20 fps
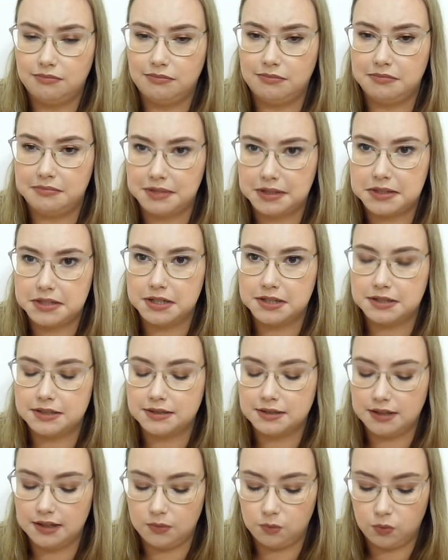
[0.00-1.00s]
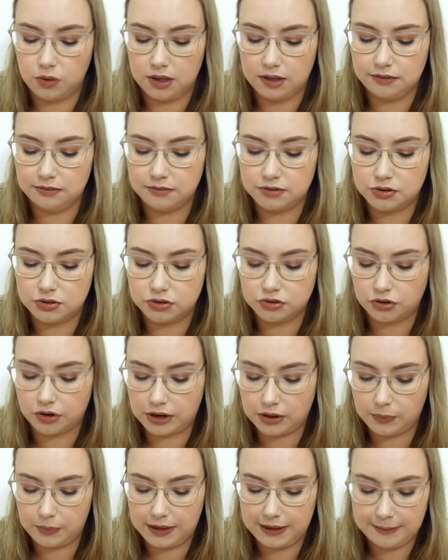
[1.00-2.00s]
the tint in one
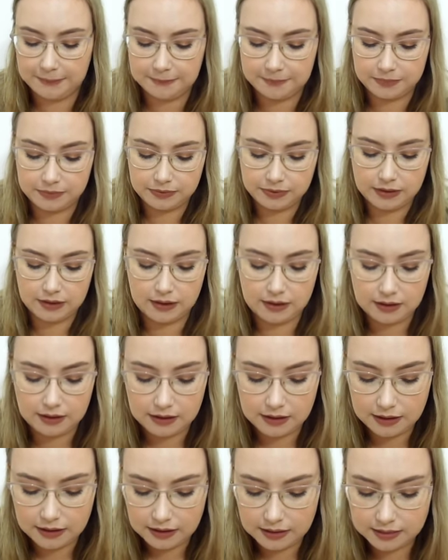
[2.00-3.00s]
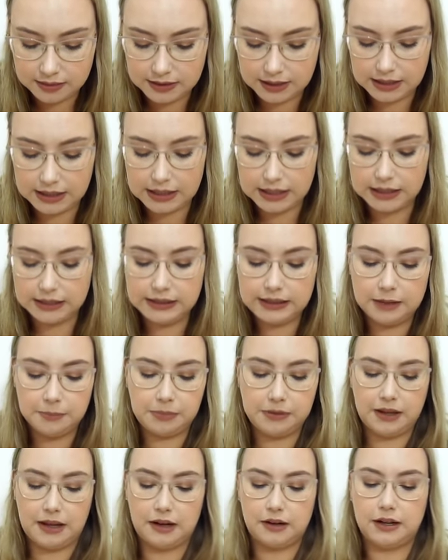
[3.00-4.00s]
straight away. The lip
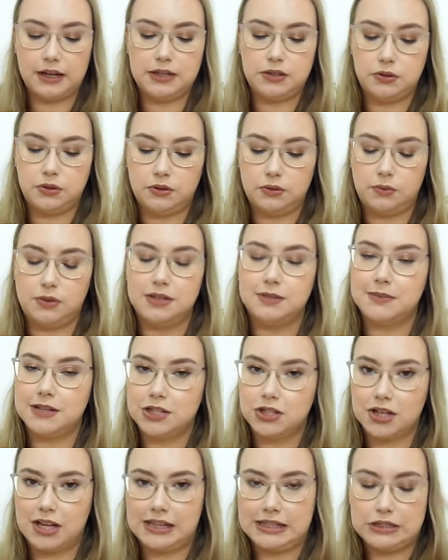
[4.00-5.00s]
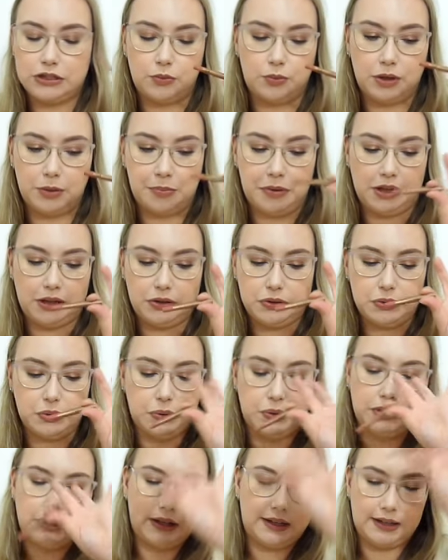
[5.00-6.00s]
liner I took was my Charlotte Tilbury Pillow
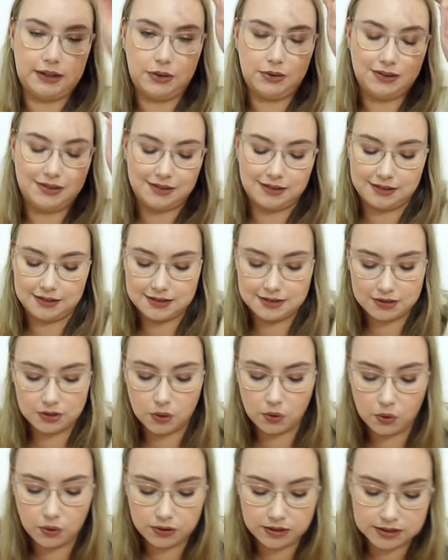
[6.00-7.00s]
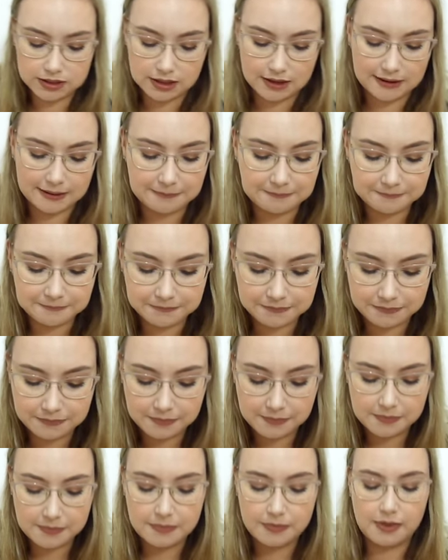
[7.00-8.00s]
Talk, and I use this all the time.
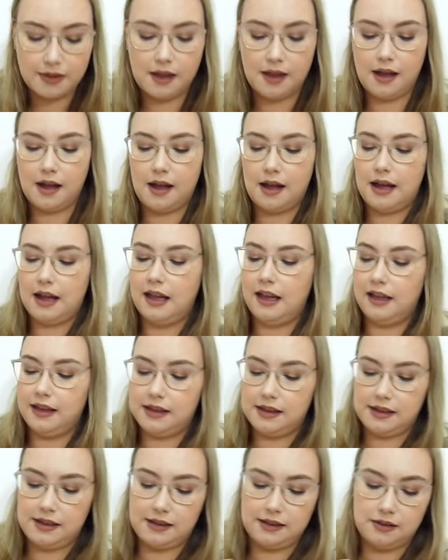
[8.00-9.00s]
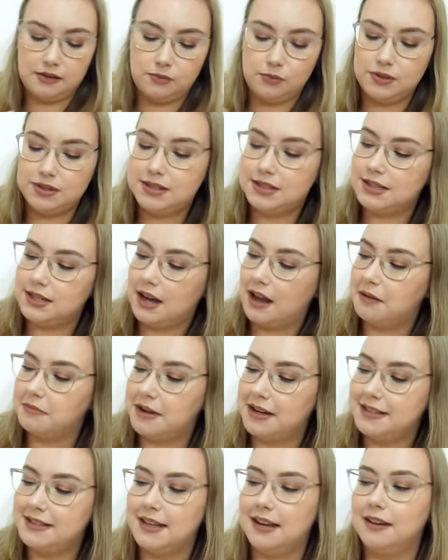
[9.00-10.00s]
I would start
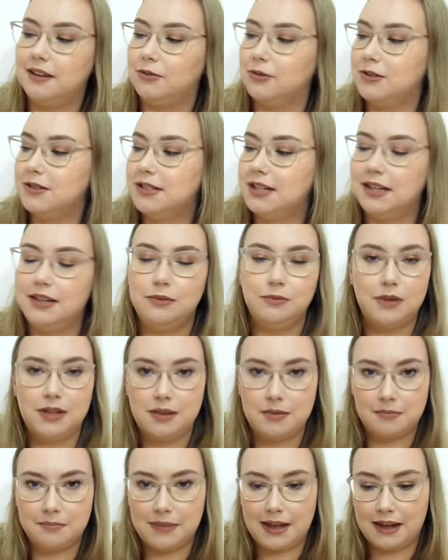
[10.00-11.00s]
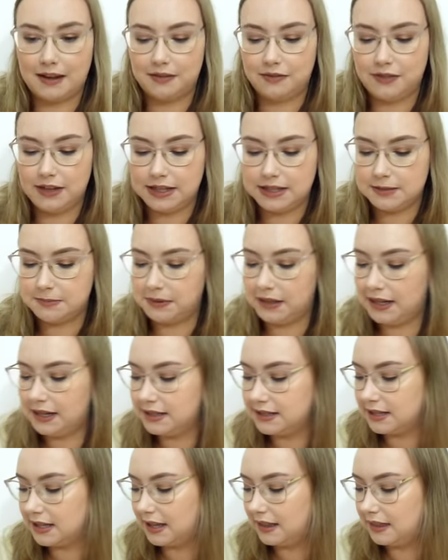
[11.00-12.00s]
my setting routine with MAC Fix
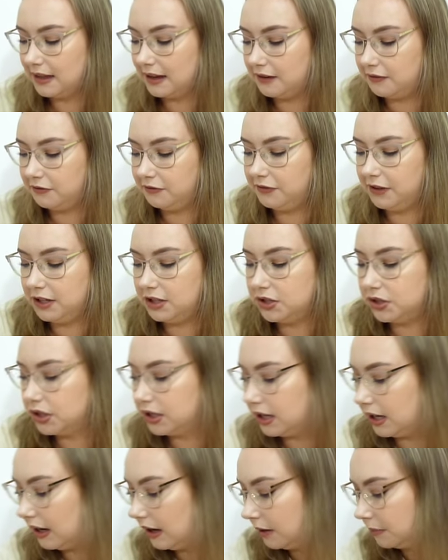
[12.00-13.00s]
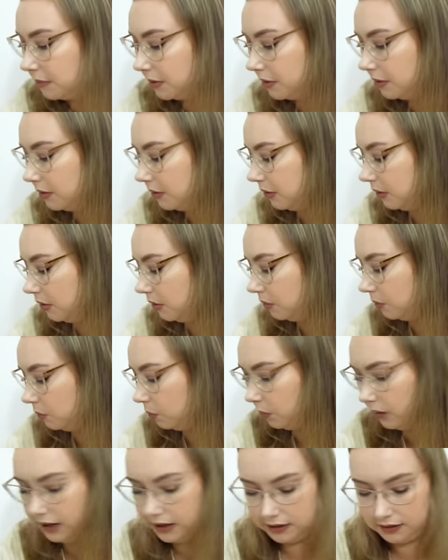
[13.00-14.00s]
Plus and then finish it up
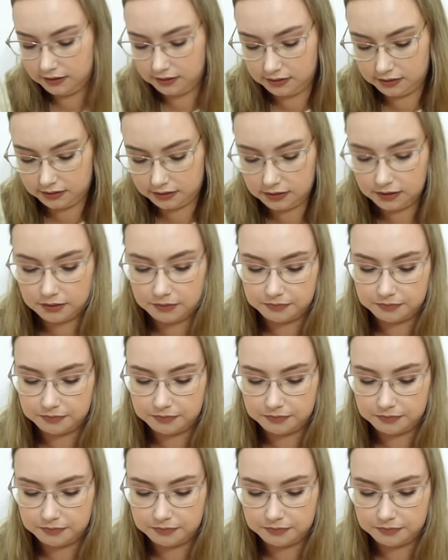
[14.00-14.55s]
with,